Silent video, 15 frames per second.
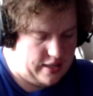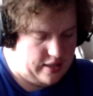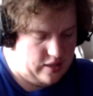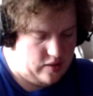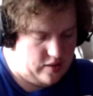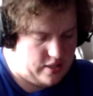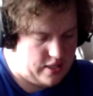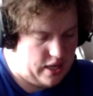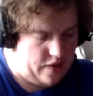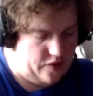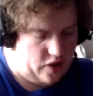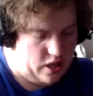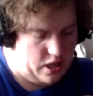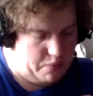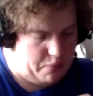the little scuff
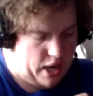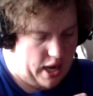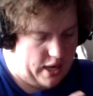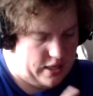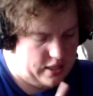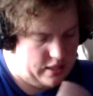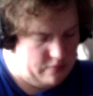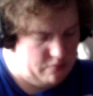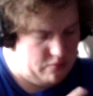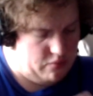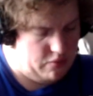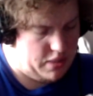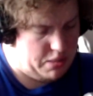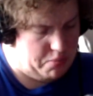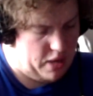on the bottom
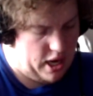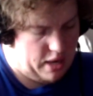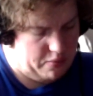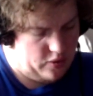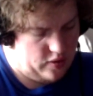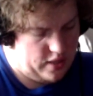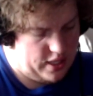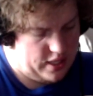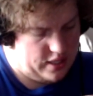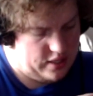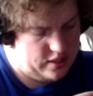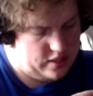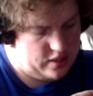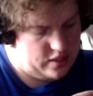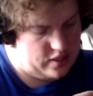where the pommel
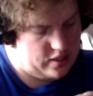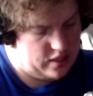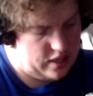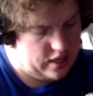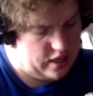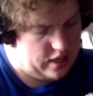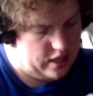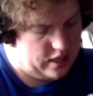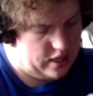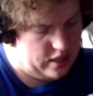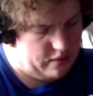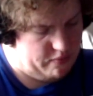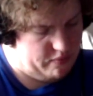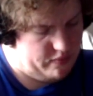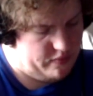is.
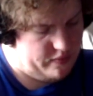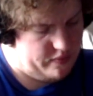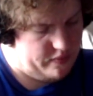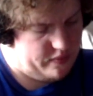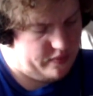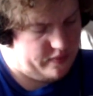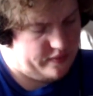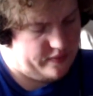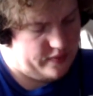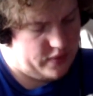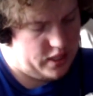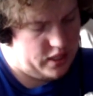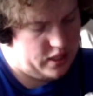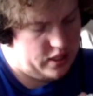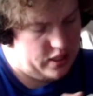A
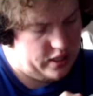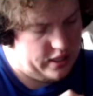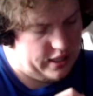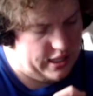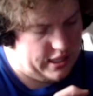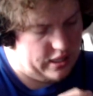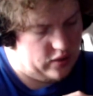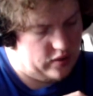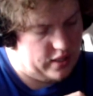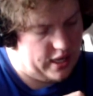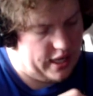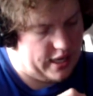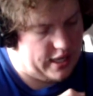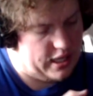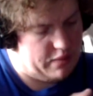little
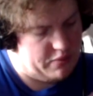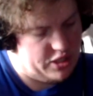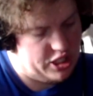nick in the